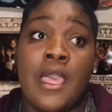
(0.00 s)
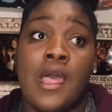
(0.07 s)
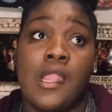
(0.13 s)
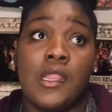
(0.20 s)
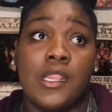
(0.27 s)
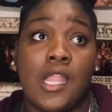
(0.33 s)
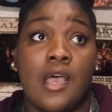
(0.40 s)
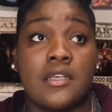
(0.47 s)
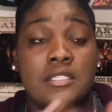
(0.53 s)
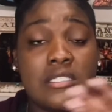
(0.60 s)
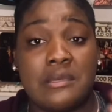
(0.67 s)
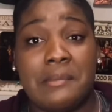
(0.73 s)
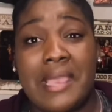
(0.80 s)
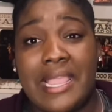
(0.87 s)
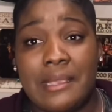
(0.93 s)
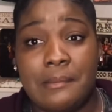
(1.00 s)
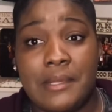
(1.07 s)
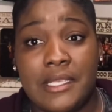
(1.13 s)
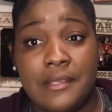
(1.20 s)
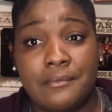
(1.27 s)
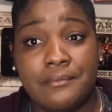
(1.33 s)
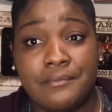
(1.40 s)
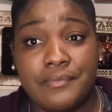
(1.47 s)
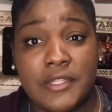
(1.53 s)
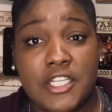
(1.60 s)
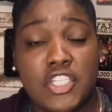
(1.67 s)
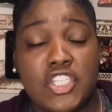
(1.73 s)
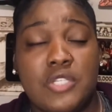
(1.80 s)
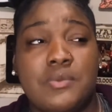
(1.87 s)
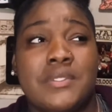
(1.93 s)
lost the baby.
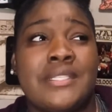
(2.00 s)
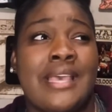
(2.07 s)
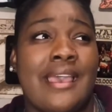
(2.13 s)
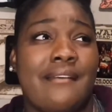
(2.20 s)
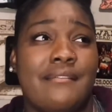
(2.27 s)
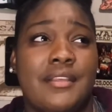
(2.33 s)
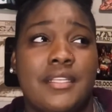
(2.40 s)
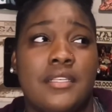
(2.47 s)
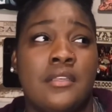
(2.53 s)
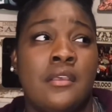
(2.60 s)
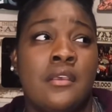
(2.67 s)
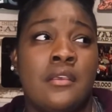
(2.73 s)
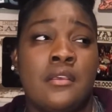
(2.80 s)
She was having